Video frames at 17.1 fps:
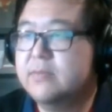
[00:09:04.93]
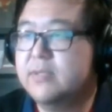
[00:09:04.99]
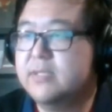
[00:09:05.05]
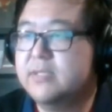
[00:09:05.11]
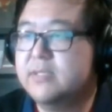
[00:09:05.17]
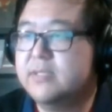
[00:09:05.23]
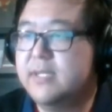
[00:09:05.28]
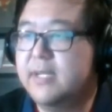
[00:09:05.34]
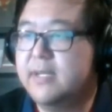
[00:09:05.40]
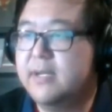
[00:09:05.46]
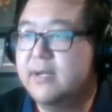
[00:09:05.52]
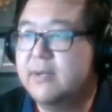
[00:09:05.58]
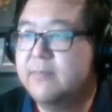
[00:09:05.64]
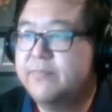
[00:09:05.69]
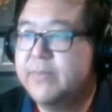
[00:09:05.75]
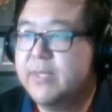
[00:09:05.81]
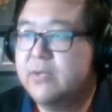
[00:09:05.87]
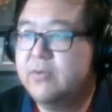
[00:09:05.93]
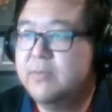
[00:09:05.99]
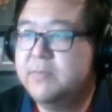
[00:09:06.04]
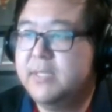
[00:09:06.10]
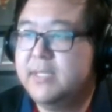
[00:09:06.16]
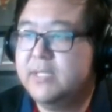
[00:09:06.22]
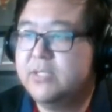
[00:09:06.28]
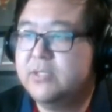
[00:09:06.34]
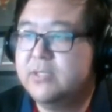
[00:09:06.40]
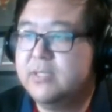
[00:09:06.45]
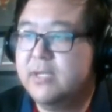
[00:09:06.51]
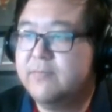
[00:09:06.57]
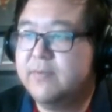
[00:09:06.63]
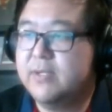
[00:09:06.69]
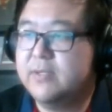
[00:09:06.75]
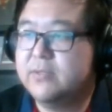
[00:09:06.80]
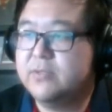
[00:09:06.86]
let's just take here Cryptid Nation
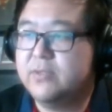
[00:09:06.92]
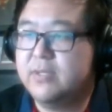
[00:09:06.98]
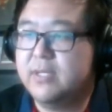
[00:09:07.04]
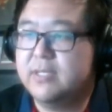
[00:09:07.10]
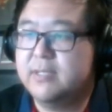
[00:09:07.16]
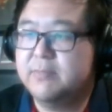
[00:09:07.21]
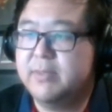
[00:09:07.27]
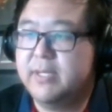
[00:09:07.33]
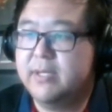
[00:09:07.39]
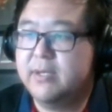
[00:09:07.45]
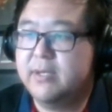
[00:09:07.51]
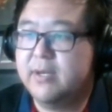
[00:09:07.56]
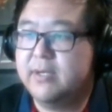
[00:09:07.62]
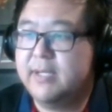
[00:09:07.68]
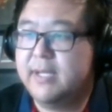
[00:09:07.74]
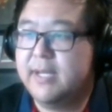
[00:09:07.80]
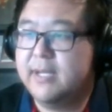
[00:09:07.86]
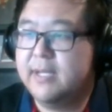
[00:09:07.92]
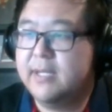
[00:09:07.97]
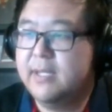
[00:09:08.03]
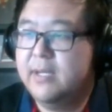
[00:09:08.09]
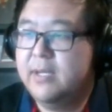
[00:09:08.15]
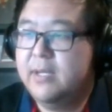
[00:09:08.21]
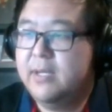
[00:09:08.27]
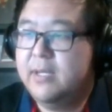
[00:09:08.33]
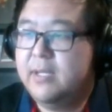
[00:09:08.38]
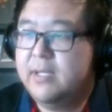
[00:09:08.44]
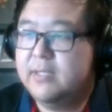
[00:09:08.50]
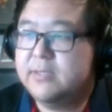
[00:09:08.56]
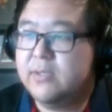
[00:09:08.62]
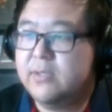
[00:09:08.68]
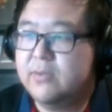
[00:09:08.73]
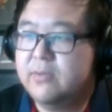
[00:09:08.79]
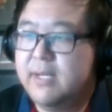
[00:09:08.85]
Nightfall, so you get the playing card deck.
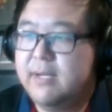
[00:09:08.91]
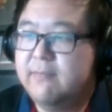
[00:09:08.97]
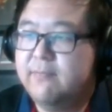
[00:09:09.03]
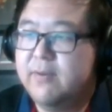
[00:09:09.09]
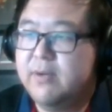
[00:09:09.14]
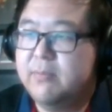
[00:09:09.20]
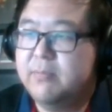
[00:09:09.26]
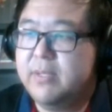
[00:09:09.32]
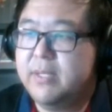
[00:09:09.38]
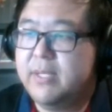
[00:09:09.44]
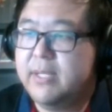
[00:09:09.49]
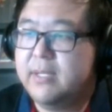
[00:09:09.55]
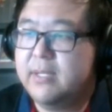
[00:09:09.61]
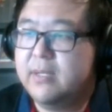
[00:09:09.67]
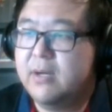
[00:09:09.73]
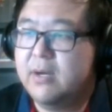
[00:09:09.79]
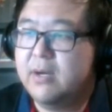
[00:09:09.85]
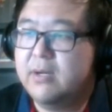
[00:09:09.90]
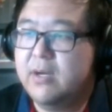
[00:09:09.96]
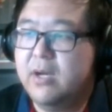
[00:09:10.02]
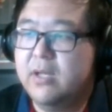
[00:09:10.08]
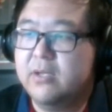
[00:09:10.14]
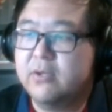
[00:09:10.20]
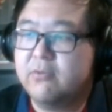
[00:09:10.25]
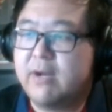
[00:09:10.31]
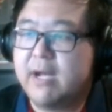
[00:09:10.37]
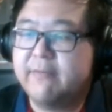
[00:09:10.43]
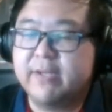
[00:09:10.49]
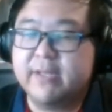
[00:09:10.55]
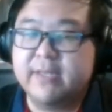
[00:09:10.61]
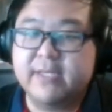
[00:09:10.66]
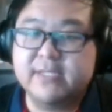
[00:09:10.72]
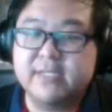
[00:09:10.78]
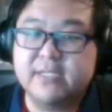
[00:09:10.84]
So Nightfall playing card holographic
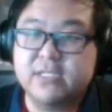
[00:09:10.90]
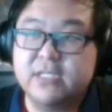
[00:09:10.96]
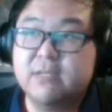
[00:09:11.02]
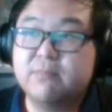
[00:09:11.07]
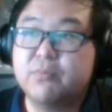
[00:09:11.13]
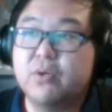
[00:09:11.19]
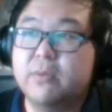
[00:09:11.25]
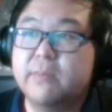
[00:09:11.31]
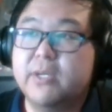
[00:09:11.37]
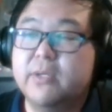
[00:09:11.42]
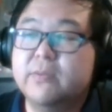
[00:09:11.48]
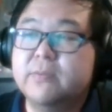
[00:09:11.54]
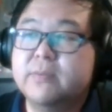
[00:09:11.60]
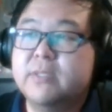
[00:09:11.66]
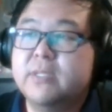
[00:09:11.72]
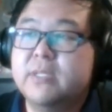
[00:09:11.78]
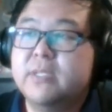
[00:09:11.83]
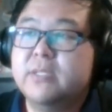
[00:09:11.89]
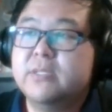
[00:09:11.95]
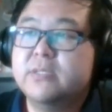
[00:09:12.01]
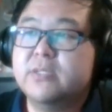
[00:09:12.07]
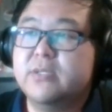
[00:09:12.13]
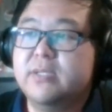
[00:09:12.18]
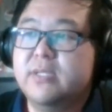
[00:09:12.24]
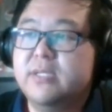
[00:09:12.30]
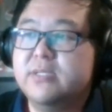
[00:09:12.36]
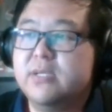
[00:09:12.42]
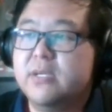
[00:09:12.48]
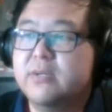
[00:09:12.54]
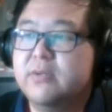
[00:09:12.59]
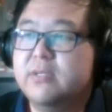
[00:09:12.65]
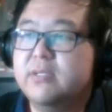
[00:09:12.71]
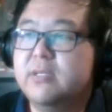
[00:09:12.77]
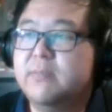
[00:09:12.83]
TCG promo. So these are
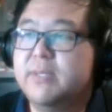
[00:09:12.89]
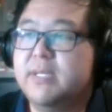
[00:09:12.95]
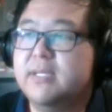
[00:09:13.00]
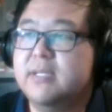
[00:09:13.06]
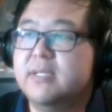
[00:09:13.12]
going to be the